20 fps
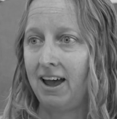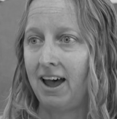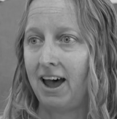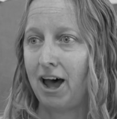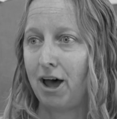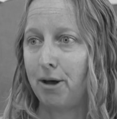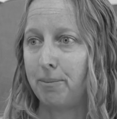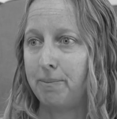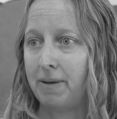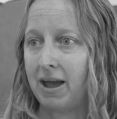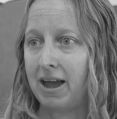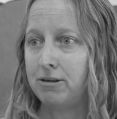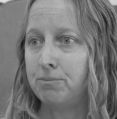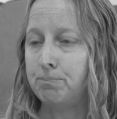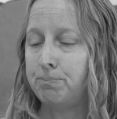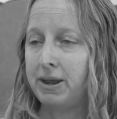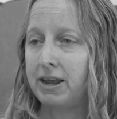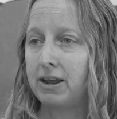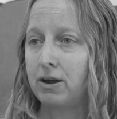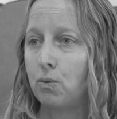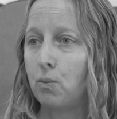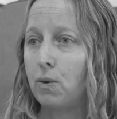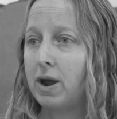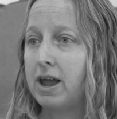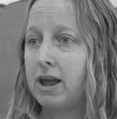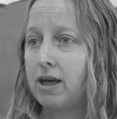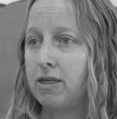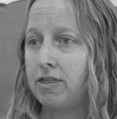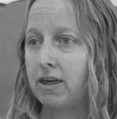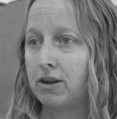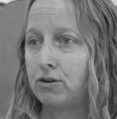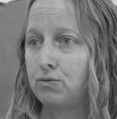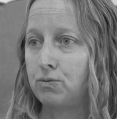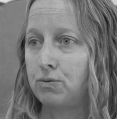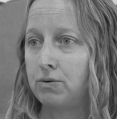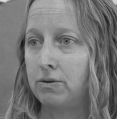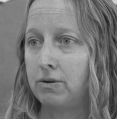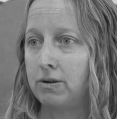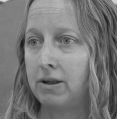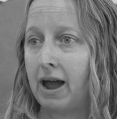and being aware that
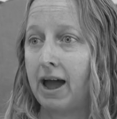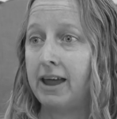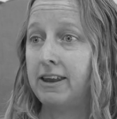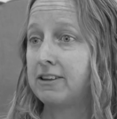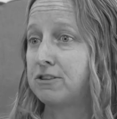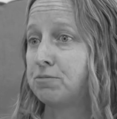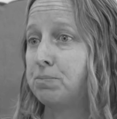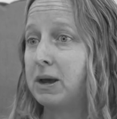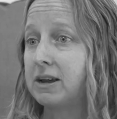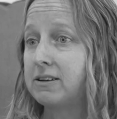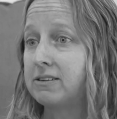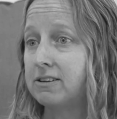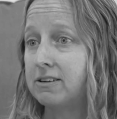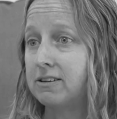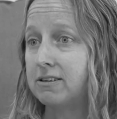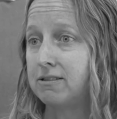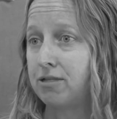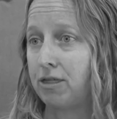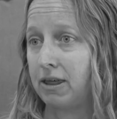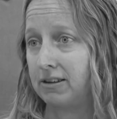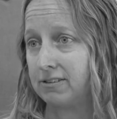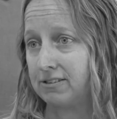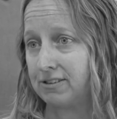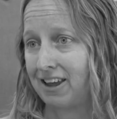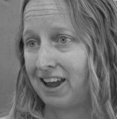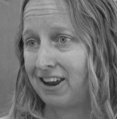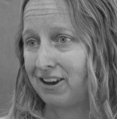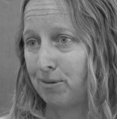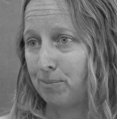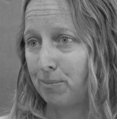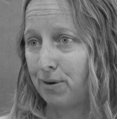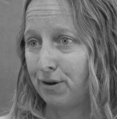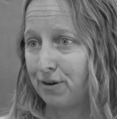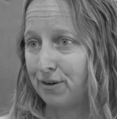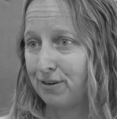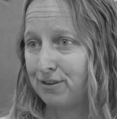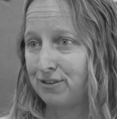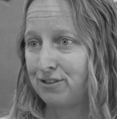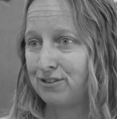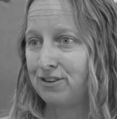unexpected things can
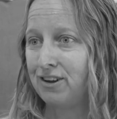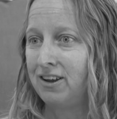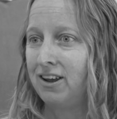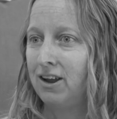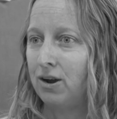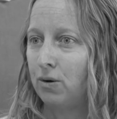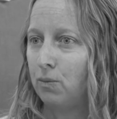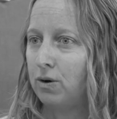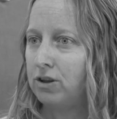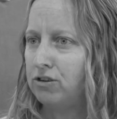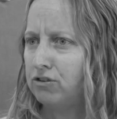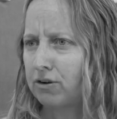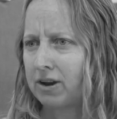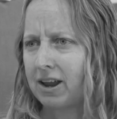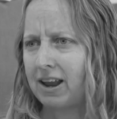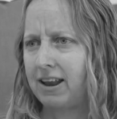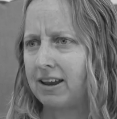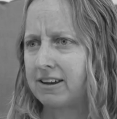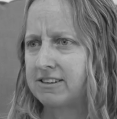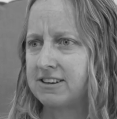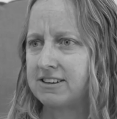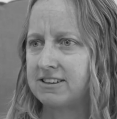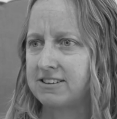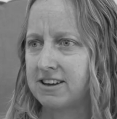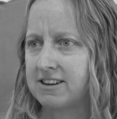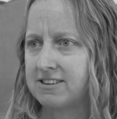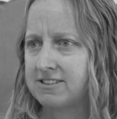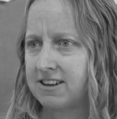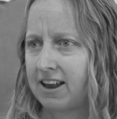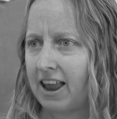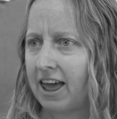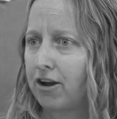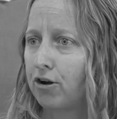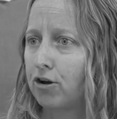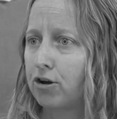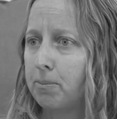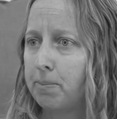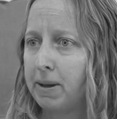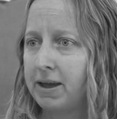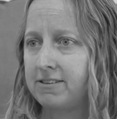emerge when you're collecting data, like
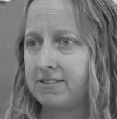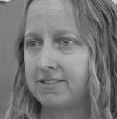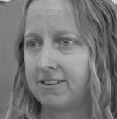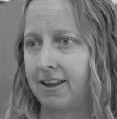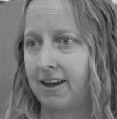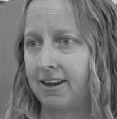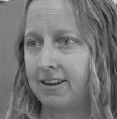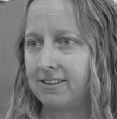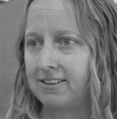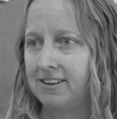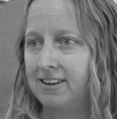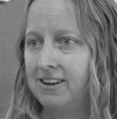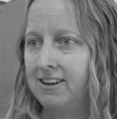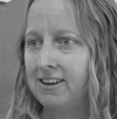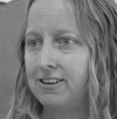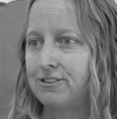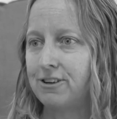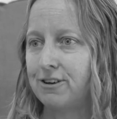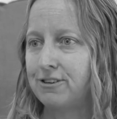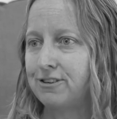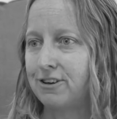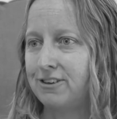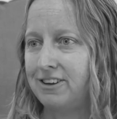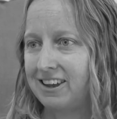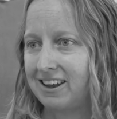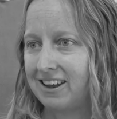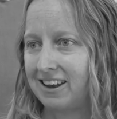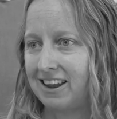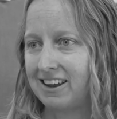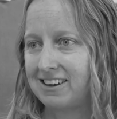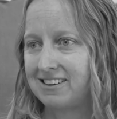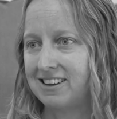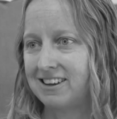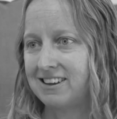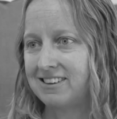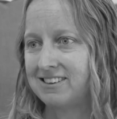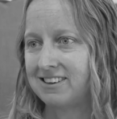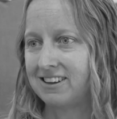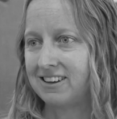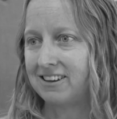on a baseline. Don't only collect
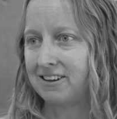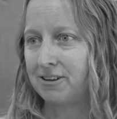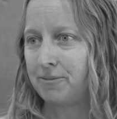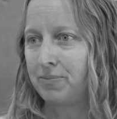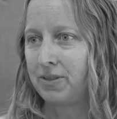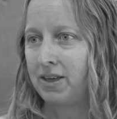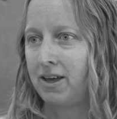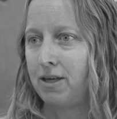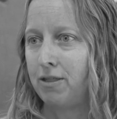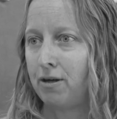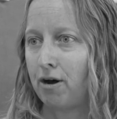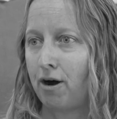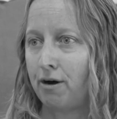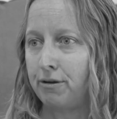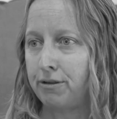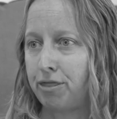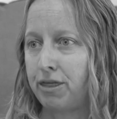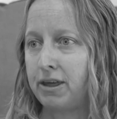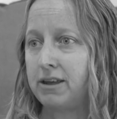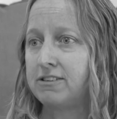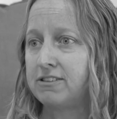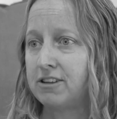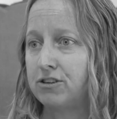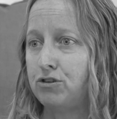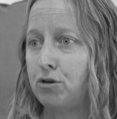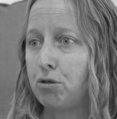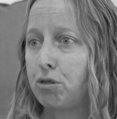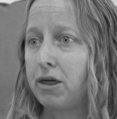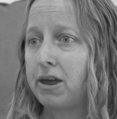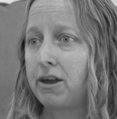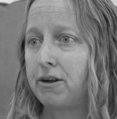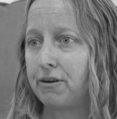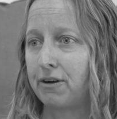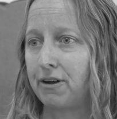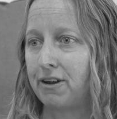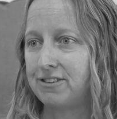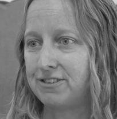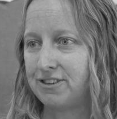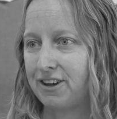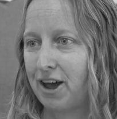data on things that you think are
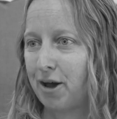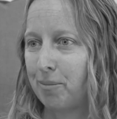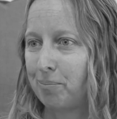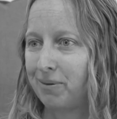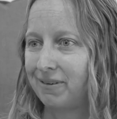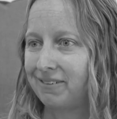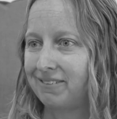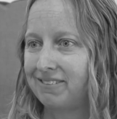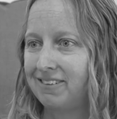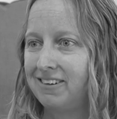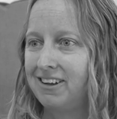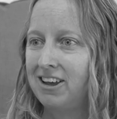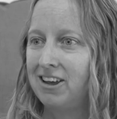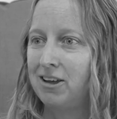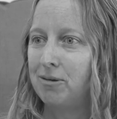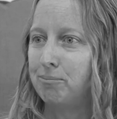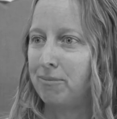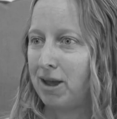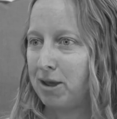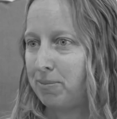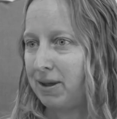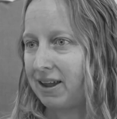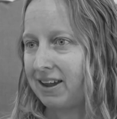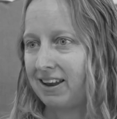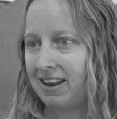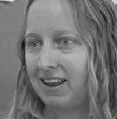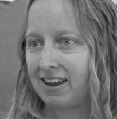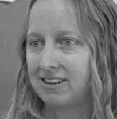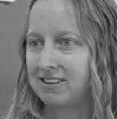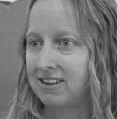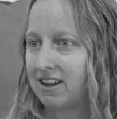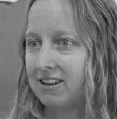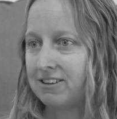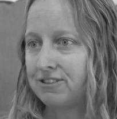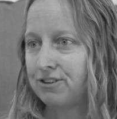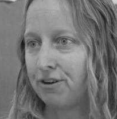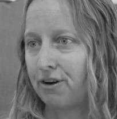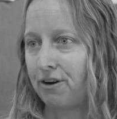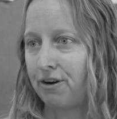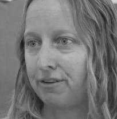going to happen, maybe collect
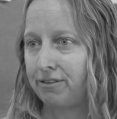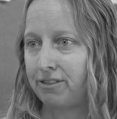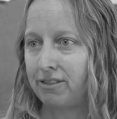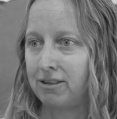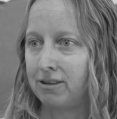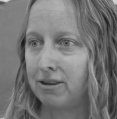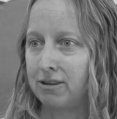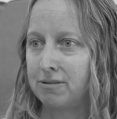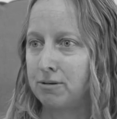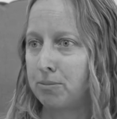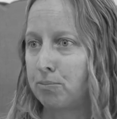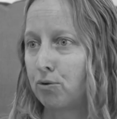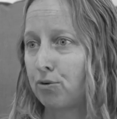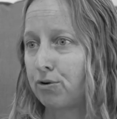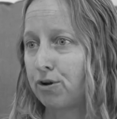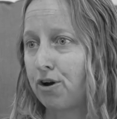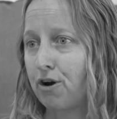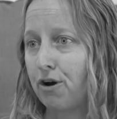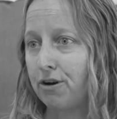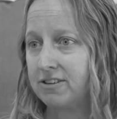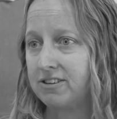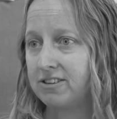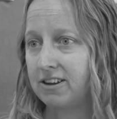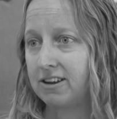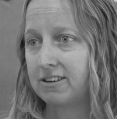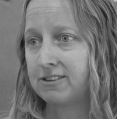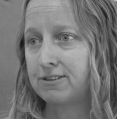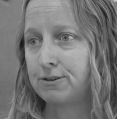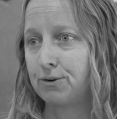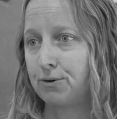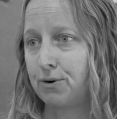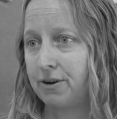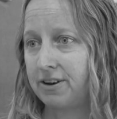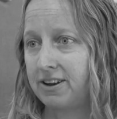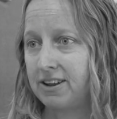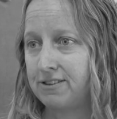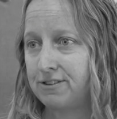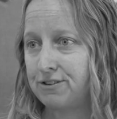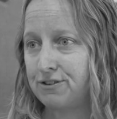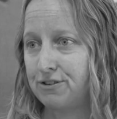data on the broader context or on
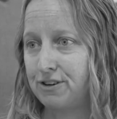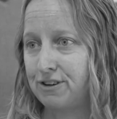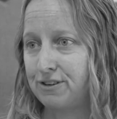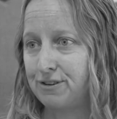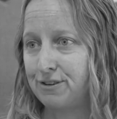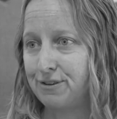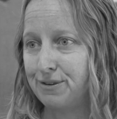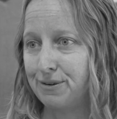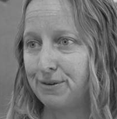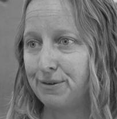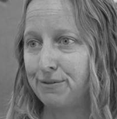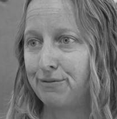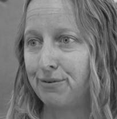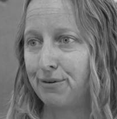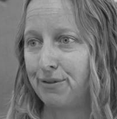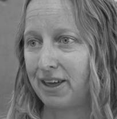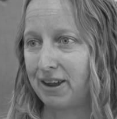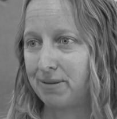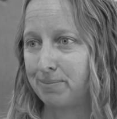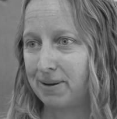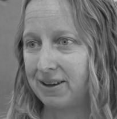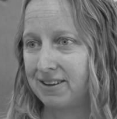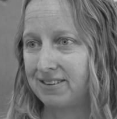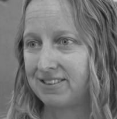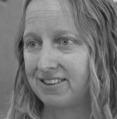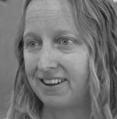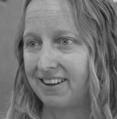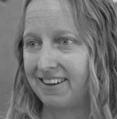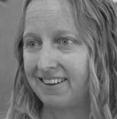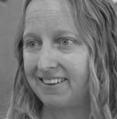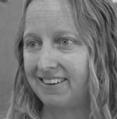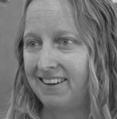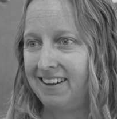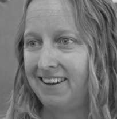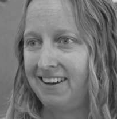history too for that baseline.